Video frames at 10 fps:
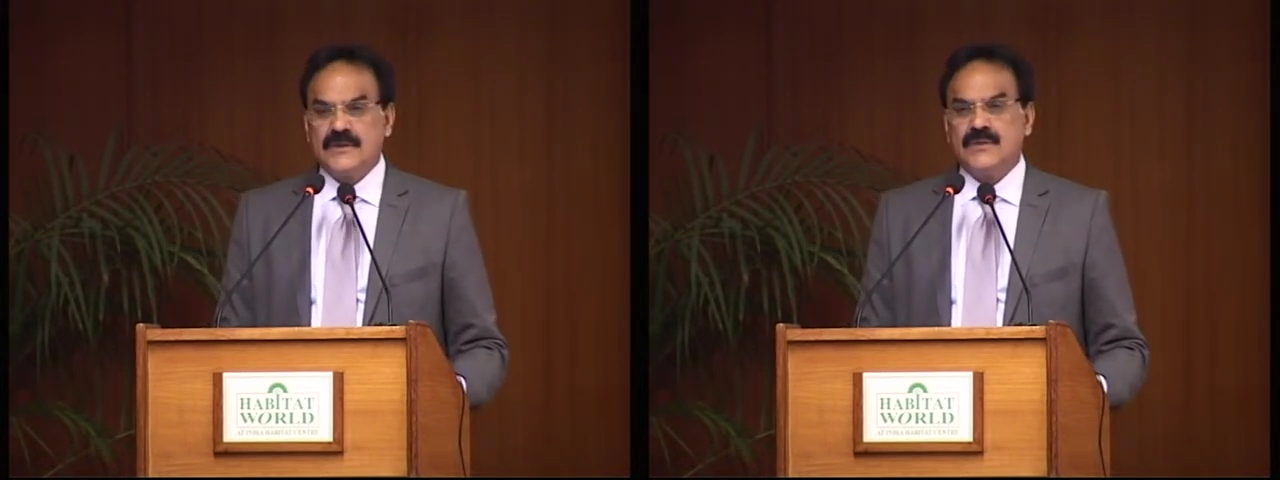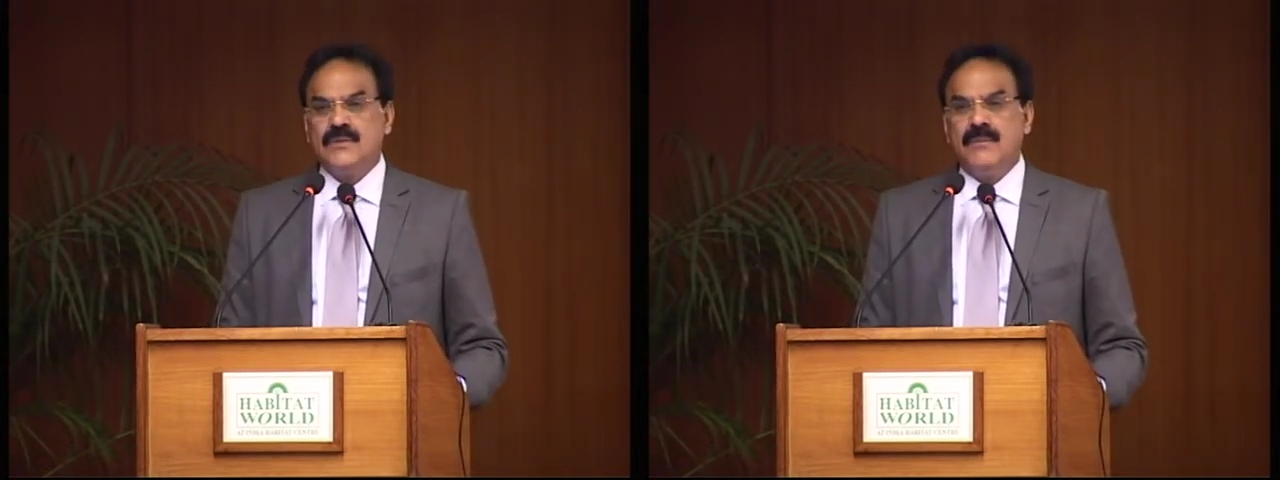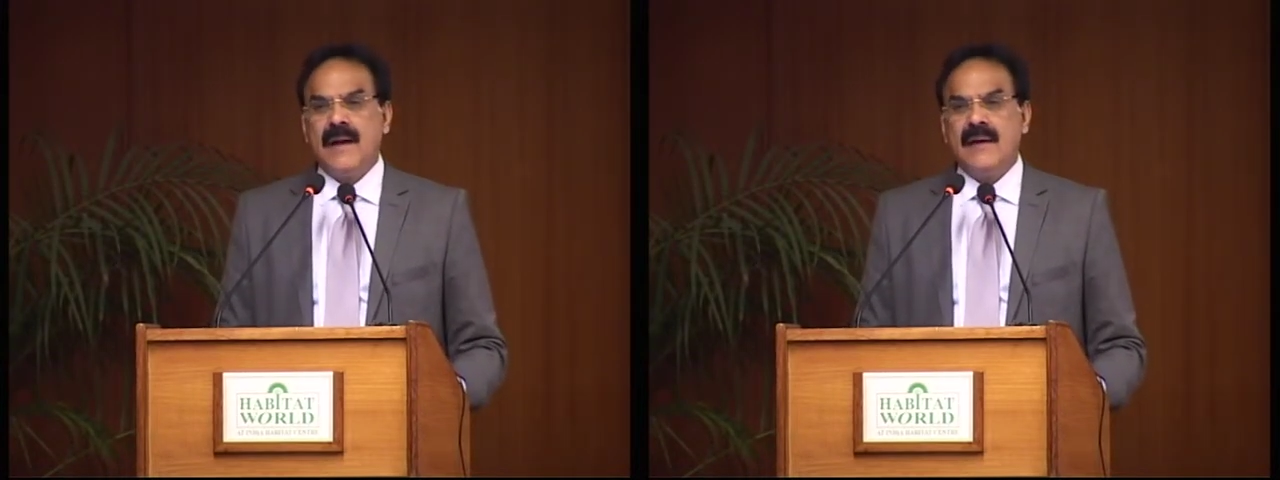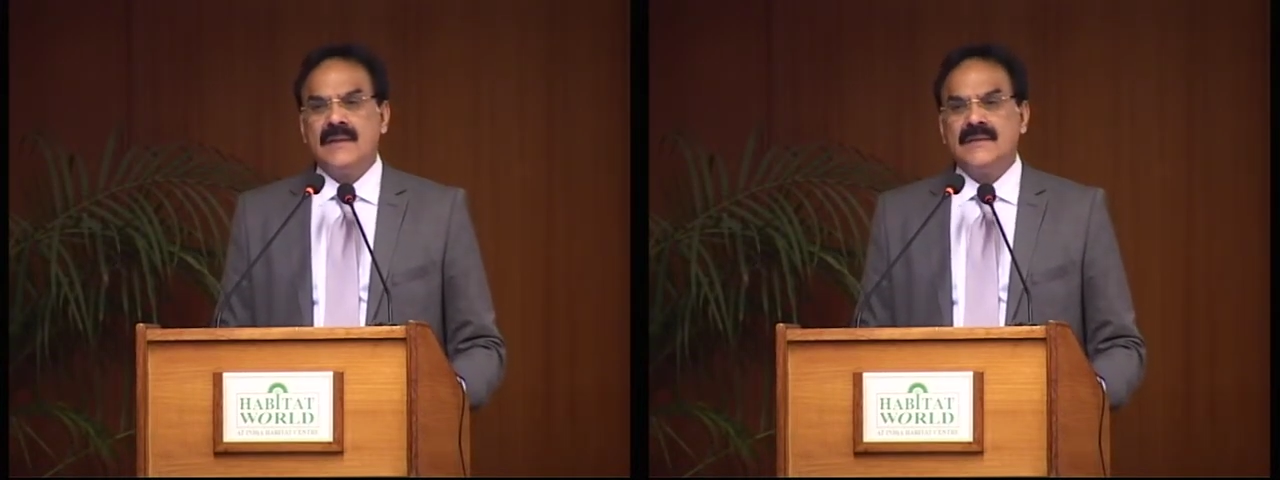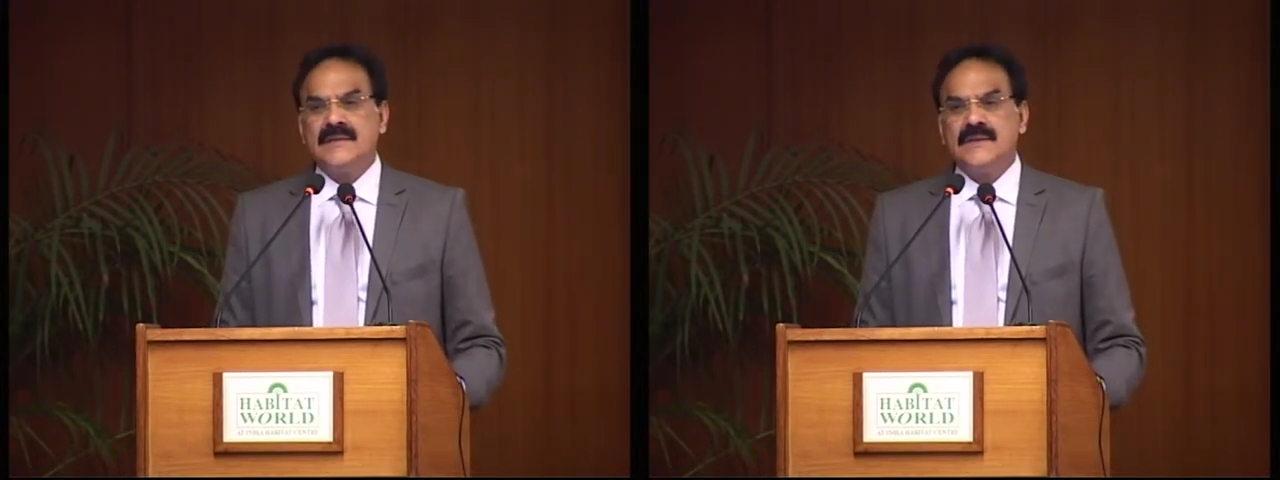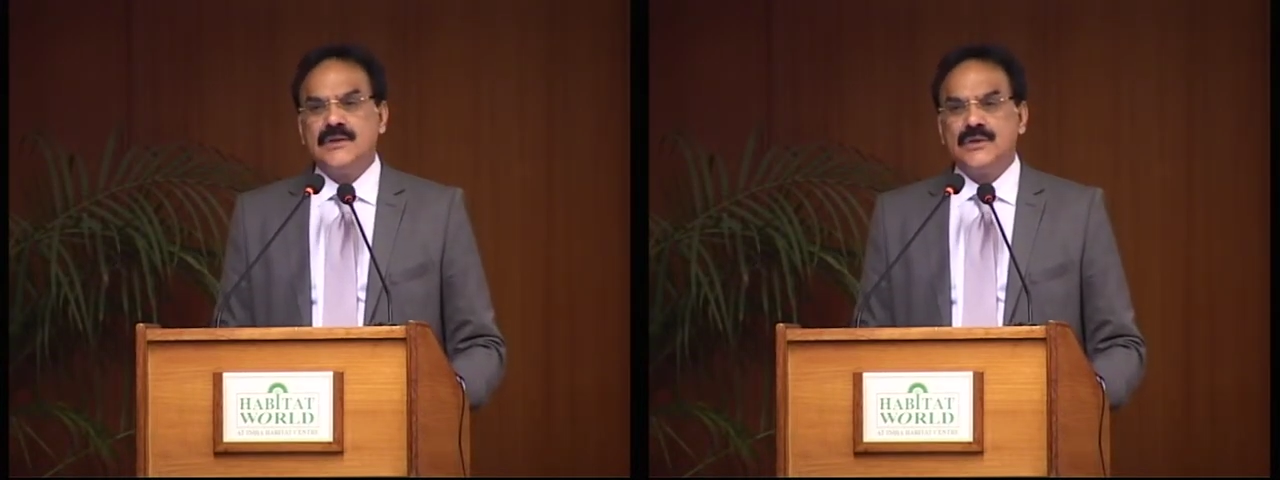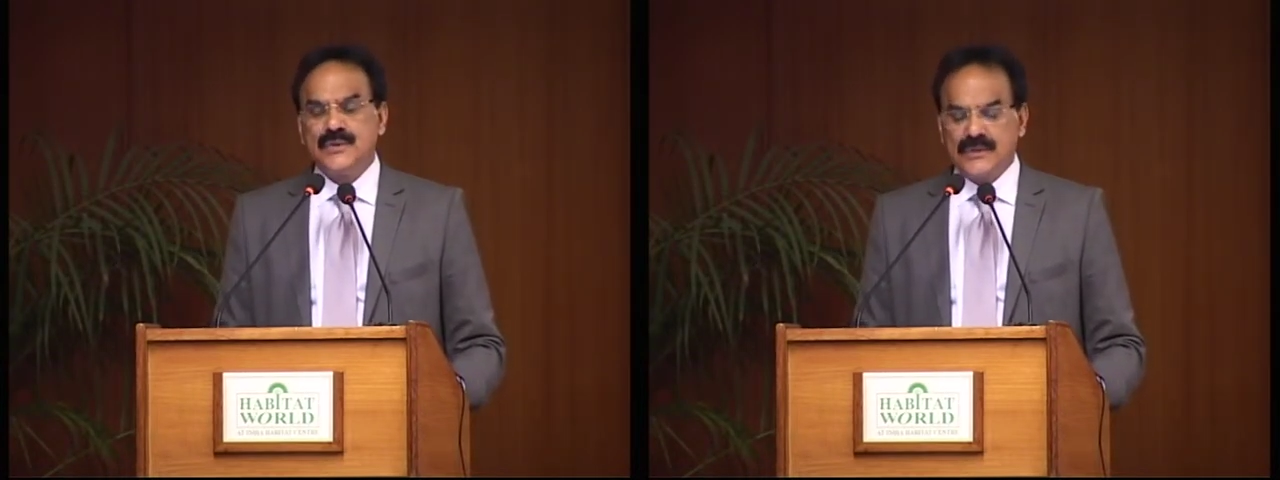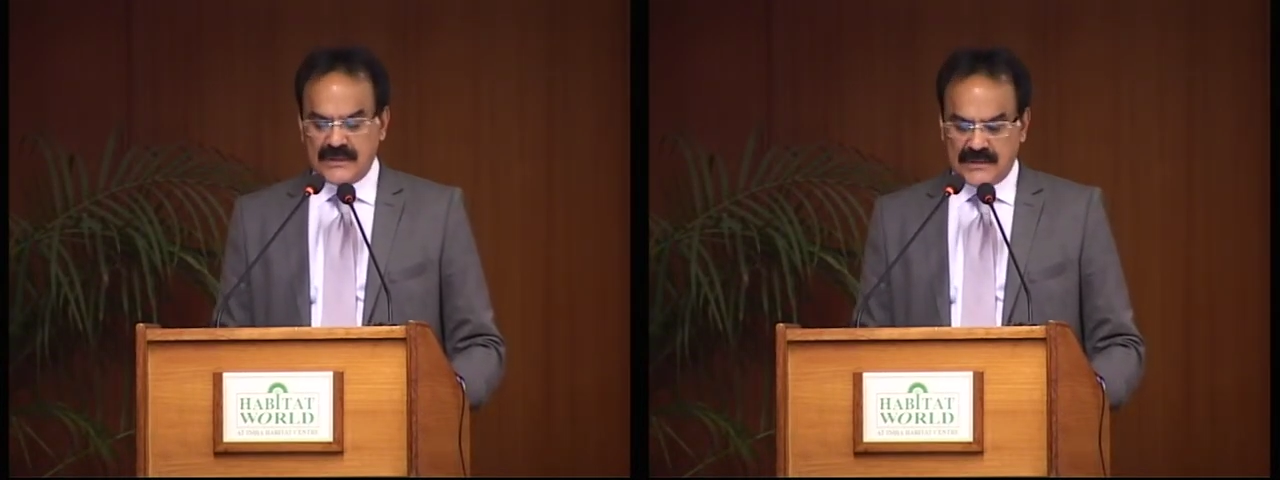to balance the
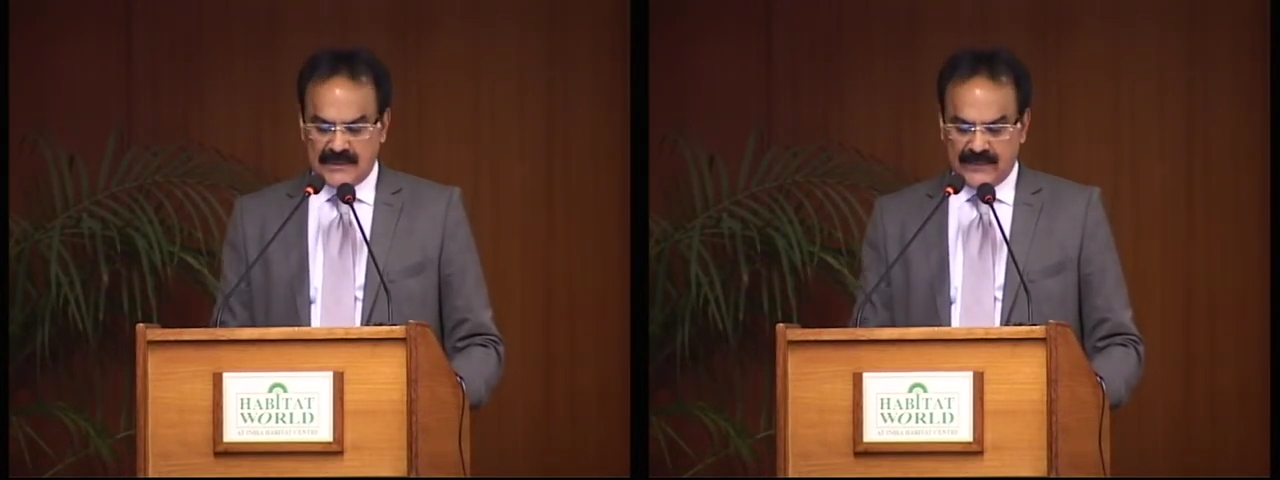issues.